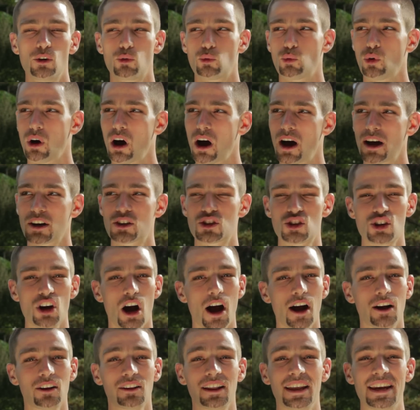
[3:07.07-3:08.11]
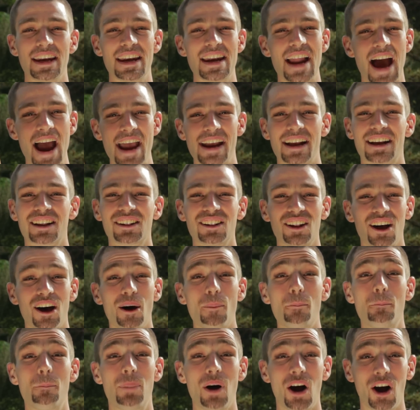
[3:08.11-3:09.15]
raw chocolate
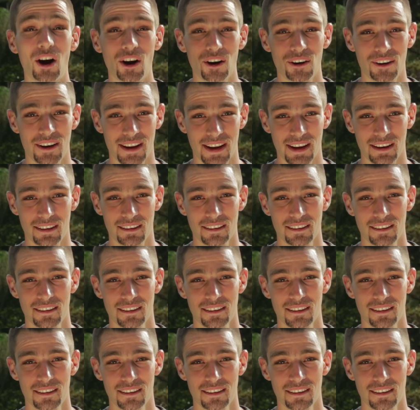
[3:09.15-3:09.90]
nightclub party.